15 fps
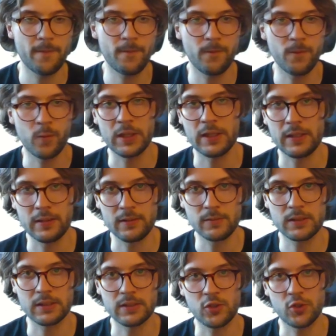we
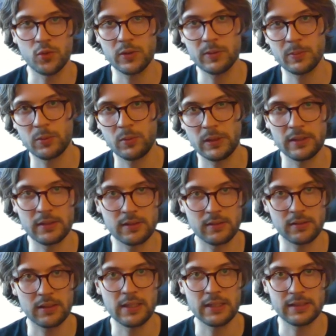can choose between
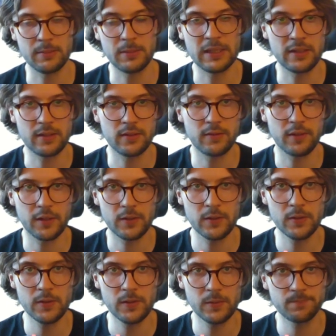killing Sabine and the
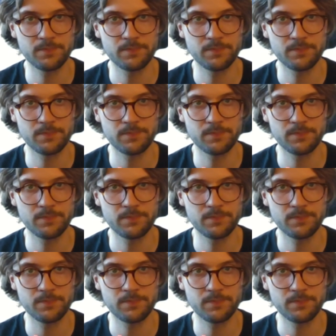Fighters.